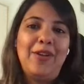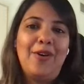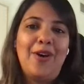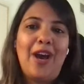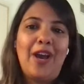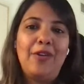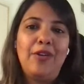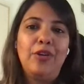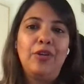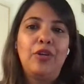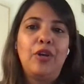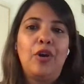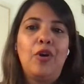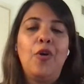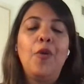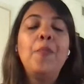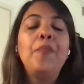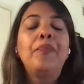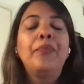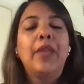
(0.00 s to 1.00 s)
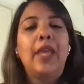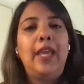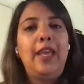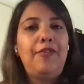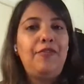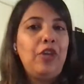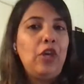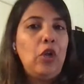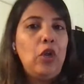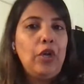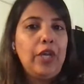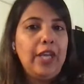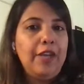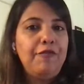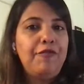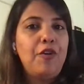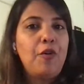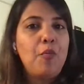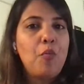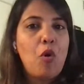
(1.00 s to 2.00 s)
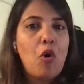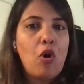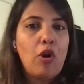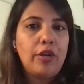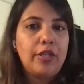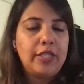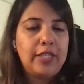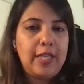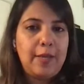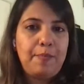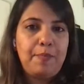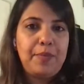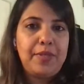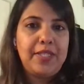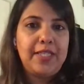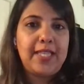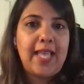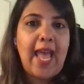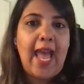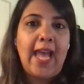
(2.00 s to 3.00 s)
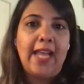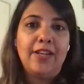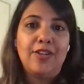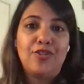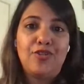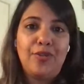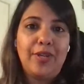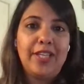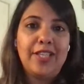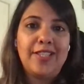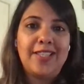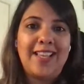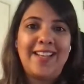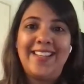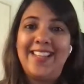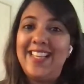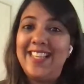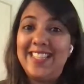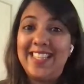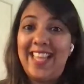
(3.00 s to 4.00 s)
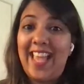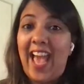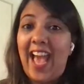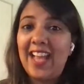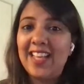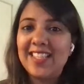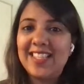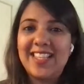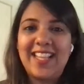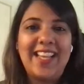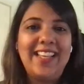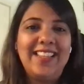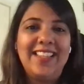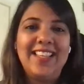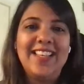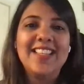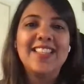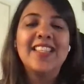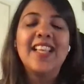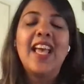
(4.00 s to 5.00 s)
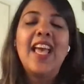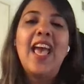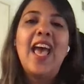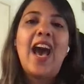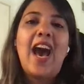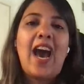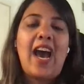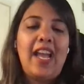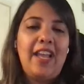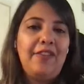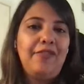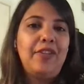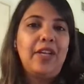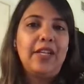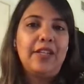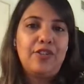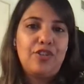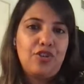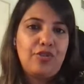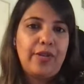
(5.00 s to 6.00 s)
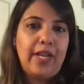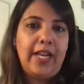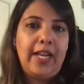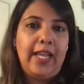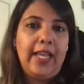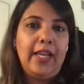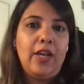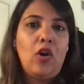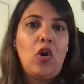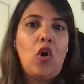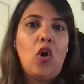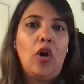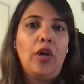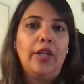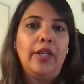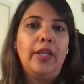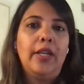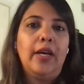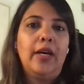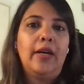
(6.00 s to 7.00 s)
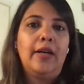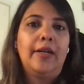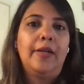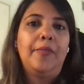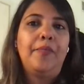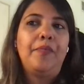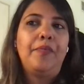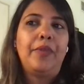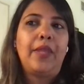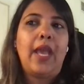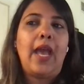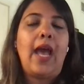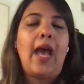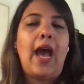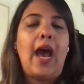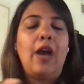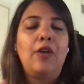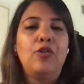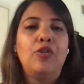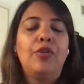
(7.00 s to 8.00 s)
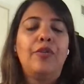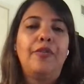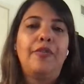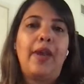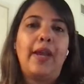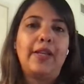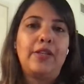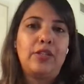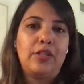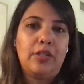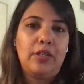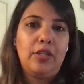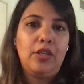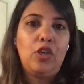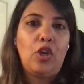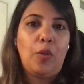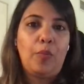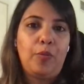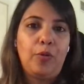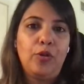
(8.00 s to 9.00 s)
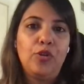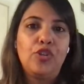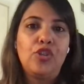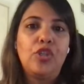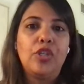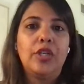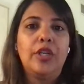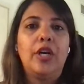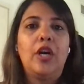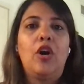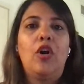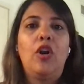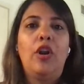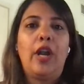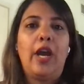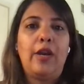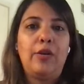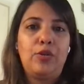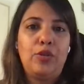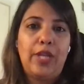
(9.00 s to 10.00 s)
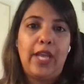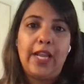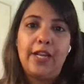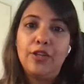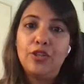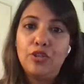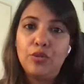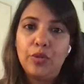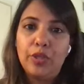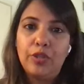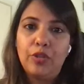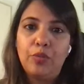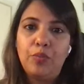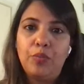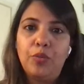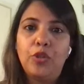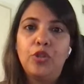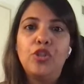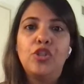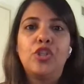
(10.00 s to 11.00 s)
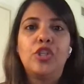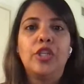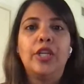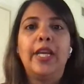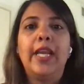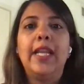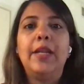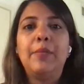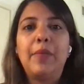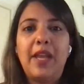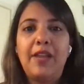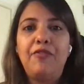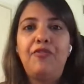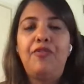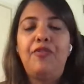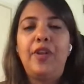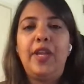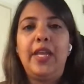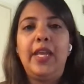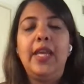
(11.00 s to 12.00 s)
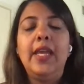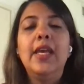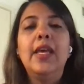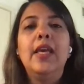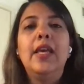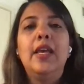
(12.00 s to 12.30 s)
know how you go. If you're looking for more tips and tricks and easy hacks like this, I have done a training on how to correct your posture or how to get into a good posture in my free